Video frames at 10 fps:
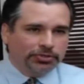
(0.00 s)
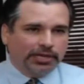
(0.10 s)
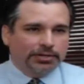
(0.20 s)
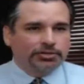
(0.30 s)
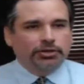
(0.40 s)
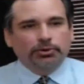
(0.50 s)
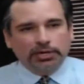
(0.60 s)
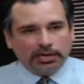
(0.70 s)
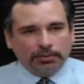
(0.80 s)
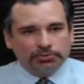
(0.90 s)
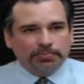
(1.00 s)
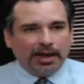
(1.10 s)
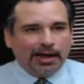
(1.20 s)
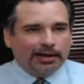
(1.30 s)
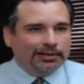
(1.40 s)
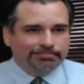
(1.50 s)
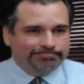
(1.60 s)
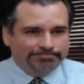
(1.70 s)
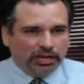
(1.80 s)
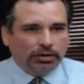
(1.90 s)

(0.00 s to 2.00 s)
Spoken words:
goes to get a soda, comes back.